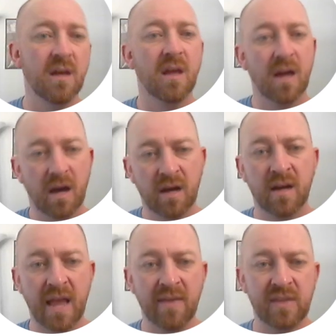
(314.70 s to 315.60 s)

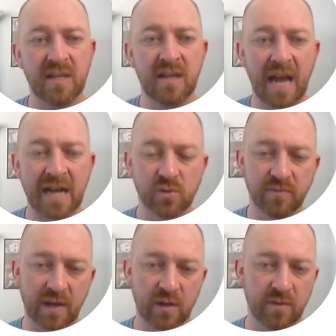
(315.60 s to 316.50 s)
And the actual
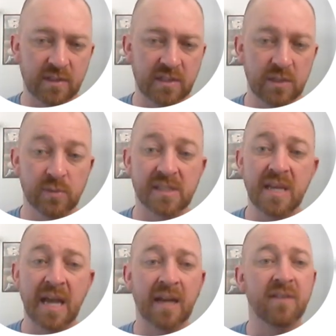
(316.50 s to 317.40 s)
value of the t was
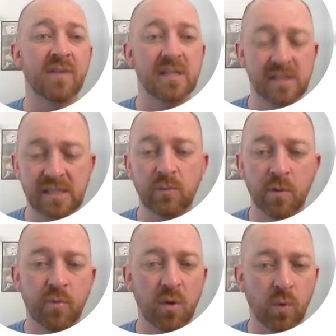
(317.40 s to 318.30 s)
negative
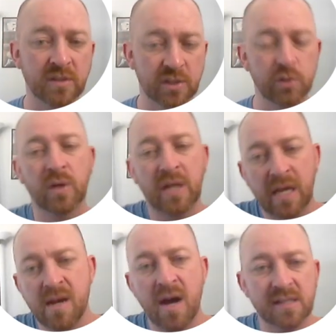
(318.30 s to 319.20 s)
0.12,
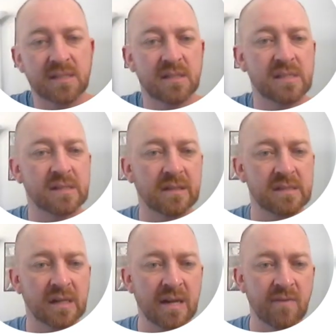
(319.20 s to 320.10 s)
again, not statistically
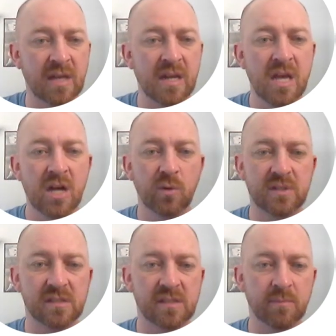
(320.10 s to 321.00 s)
significant, which
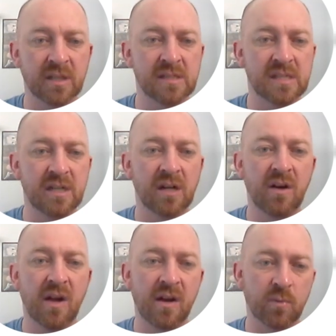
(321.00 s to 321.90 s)
is symbolized here.
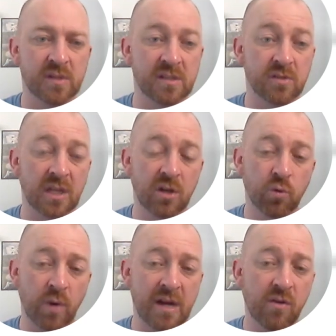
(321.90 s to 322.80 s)
In other words, there's a
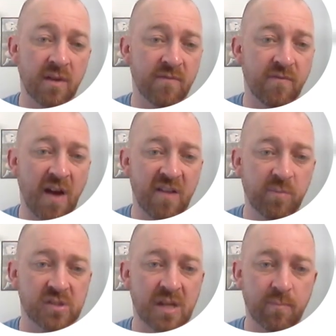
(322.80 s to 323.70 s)
greater than
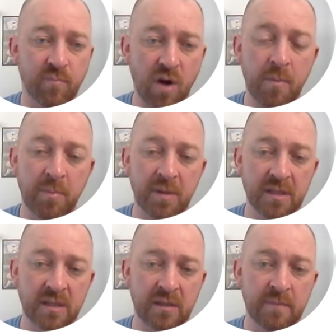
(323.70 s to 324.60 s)
5%
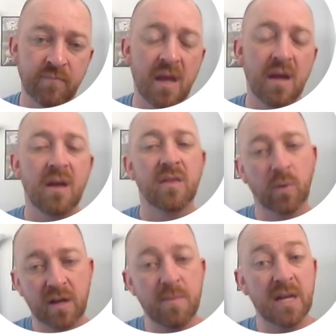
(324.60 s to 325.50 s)
probability that we're
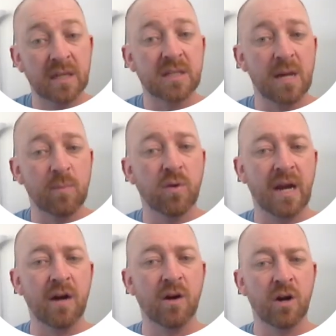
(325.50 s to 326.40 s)
committing a type 1
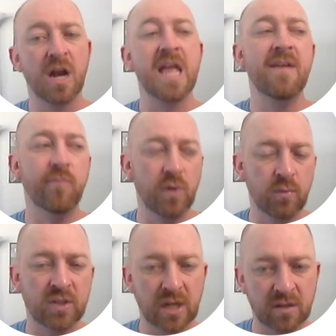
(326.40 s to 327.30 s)
error if we
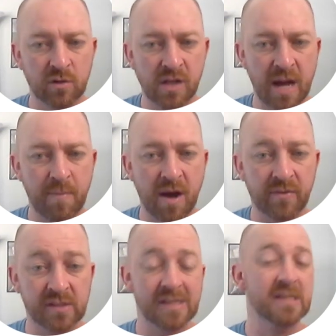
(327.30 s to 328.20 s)
reject the null
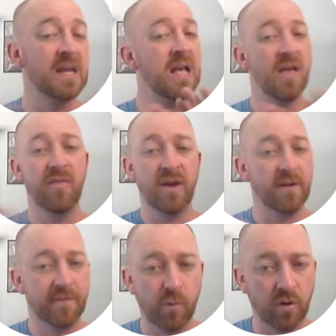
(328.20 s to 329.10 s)
hypothesis.
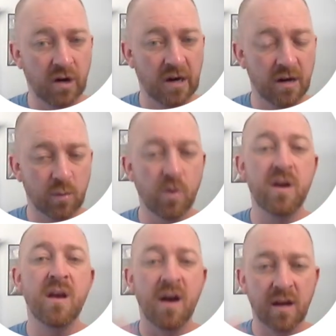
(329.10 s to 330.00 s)
Therefore, we're
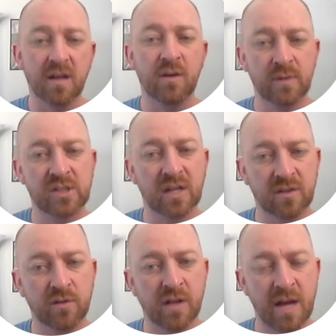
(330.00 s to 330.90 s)
not going to reject the
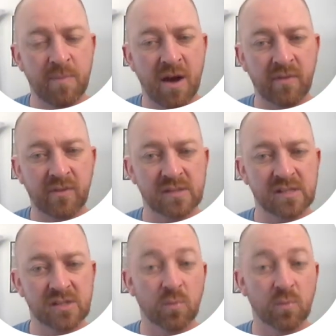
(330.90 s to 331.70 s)
null hypothesis.